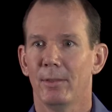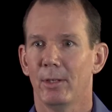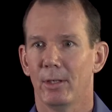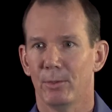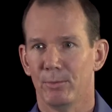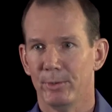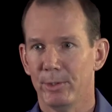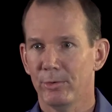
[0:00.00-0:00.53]
There
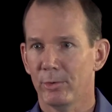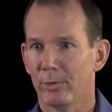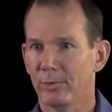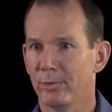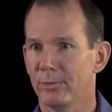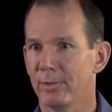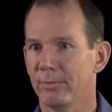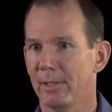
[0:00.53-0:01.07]
are
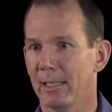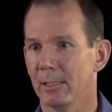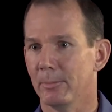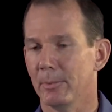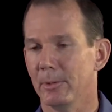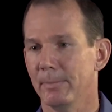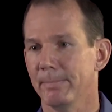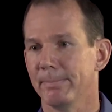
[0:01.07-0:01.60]
resources
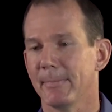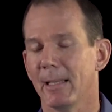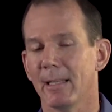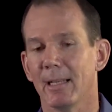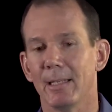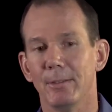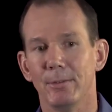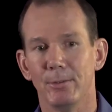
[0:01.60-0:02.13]
available,
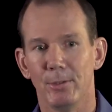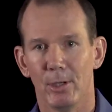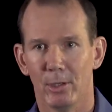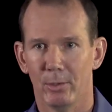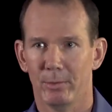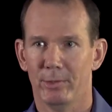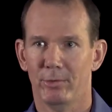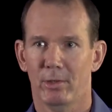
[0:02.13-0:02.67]
and I
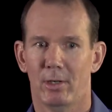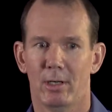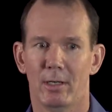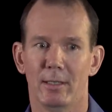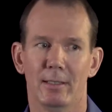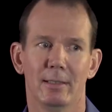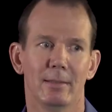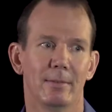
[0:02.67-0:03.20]
know it's
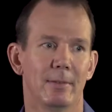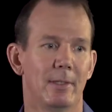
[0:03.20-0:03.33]
hard.